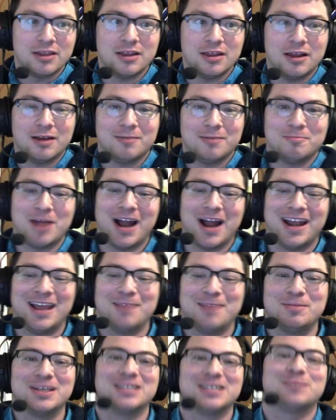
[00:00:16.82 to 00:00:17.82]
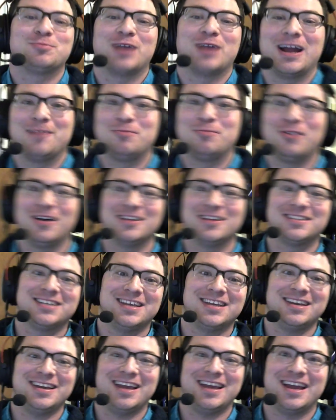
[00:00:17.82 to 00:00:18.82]
My name is Brad
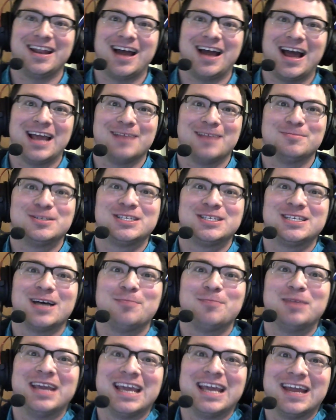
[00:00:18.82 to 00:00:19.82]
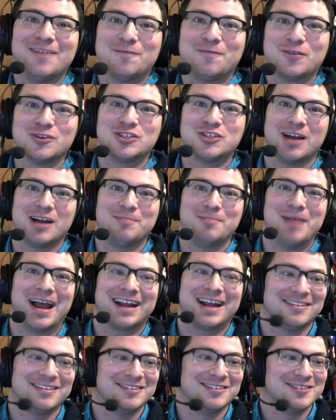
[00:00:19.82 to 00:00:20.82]
Palonsky, and I am subbing in for John
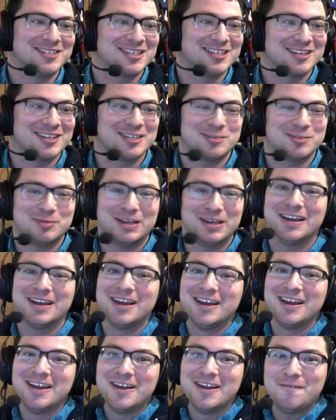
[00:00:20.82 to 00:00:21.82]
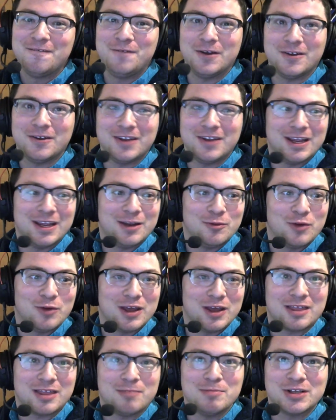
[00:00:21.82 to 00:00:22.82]
Macalusa this week, filled in
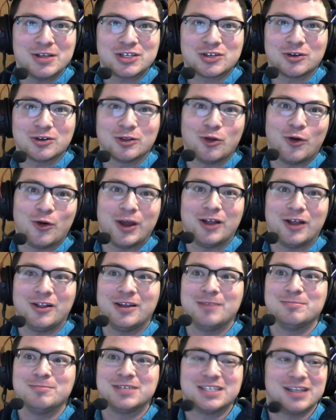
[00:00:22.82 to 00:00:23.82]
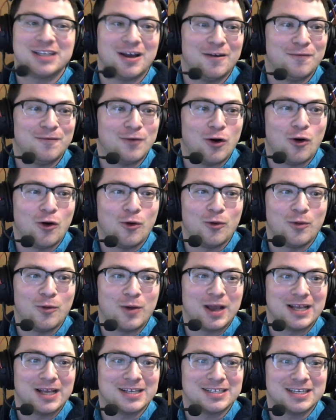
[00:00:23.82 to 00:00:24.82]
with Mr. Loyal himself,
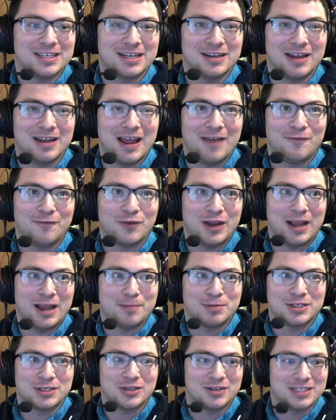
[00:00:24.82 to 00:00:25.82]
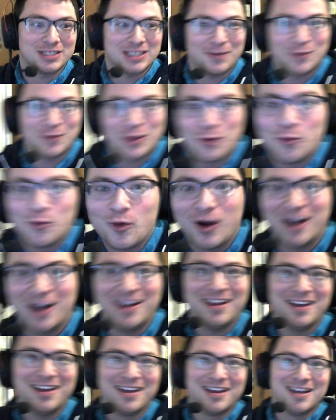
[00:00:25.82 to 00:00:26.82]
always in every episode except for the one,
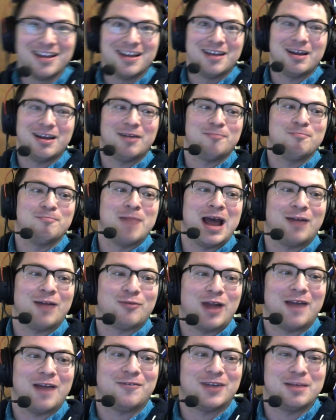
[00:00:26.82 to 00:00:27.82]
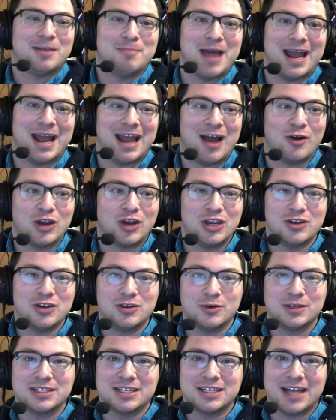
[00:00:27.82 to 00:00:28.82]
Matt Rafferty. Matt, how are you
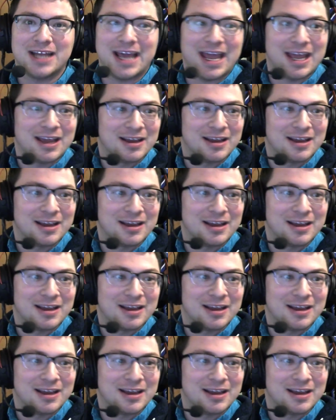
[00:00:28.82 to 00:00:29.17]
doing today?